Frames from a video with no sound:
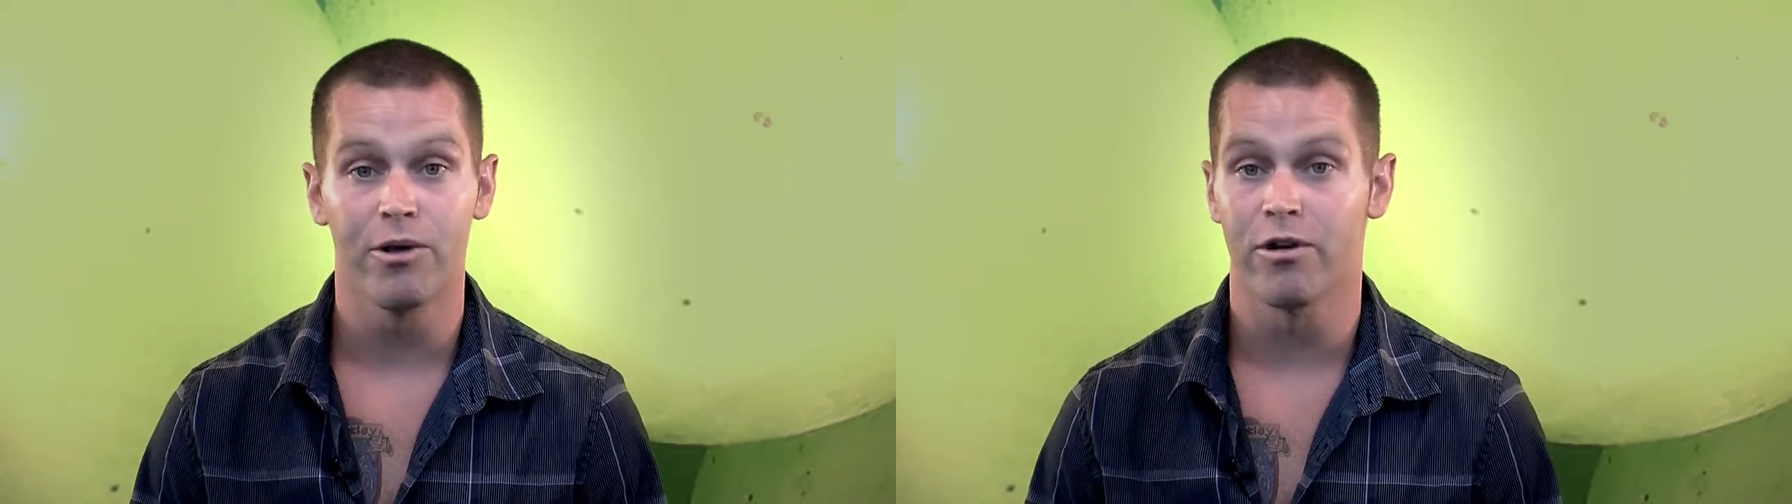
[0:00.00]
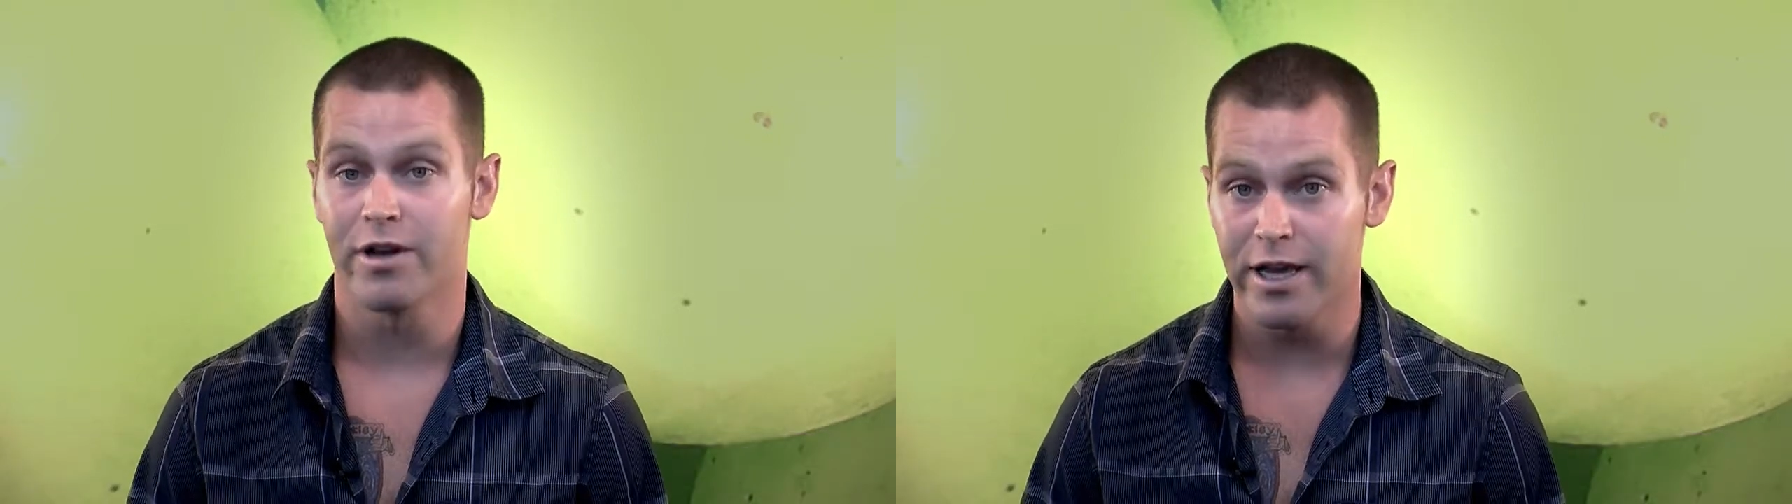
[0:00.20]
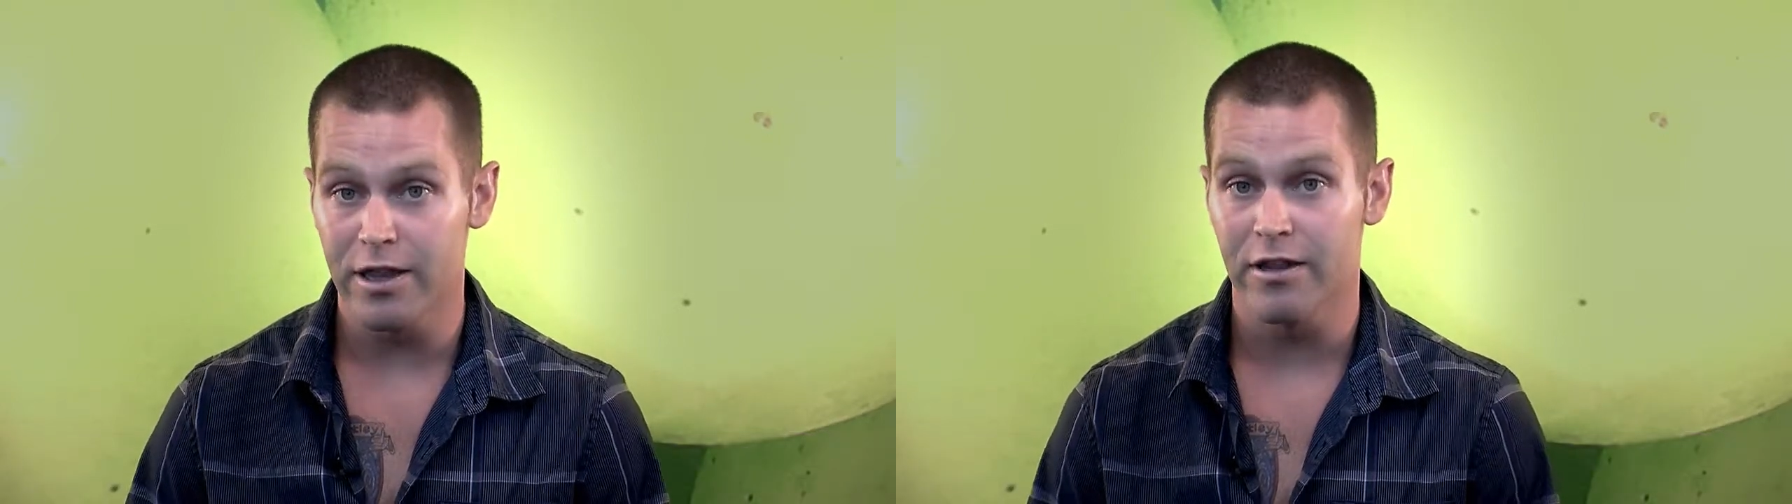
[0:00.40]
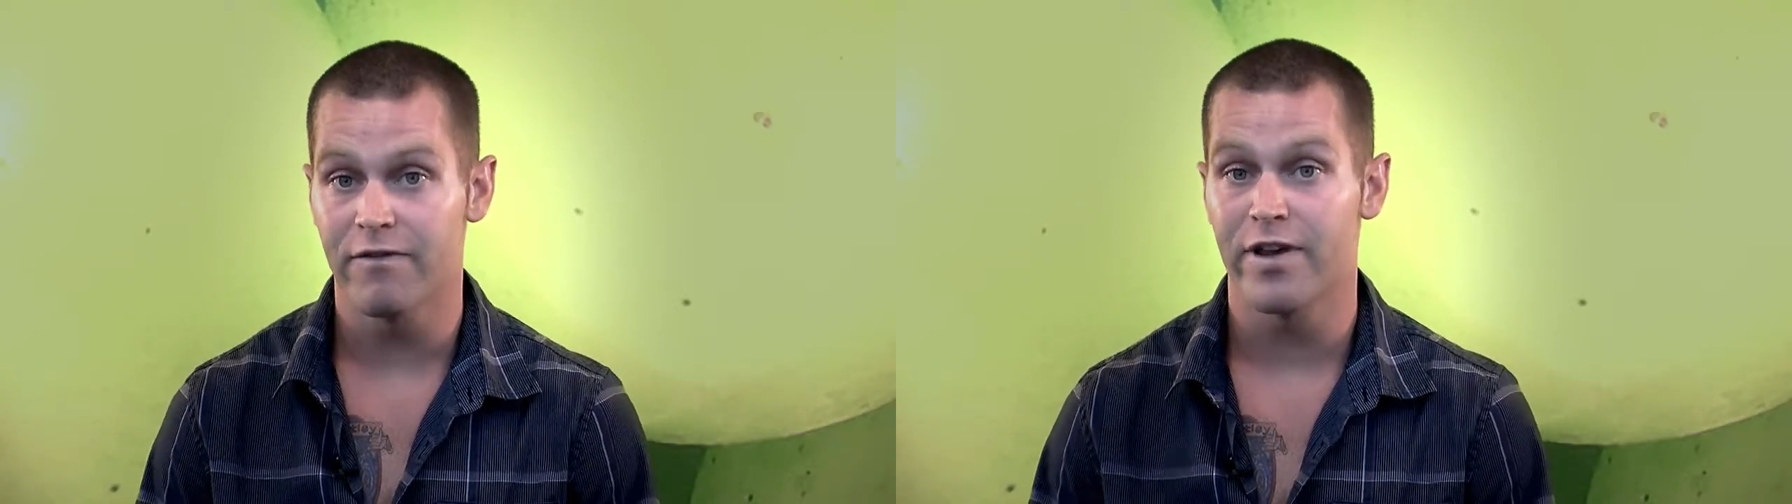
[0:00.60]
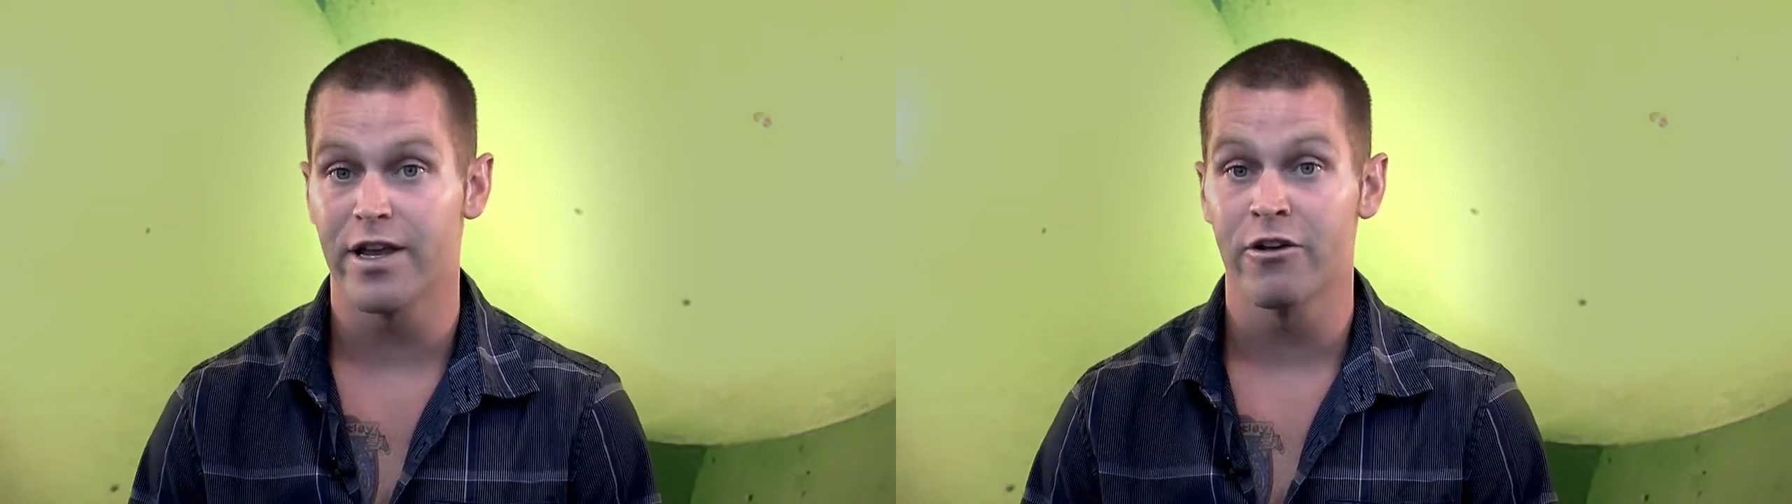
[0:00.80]
you are in the
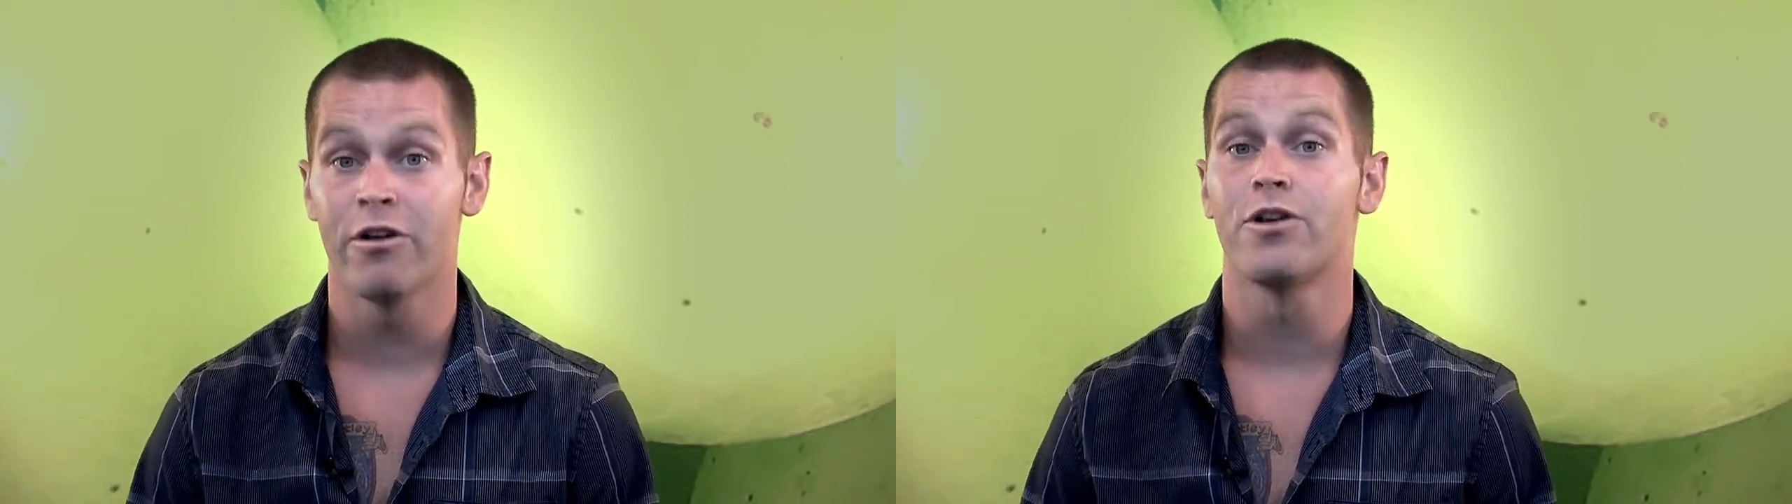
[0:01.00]
vineyard,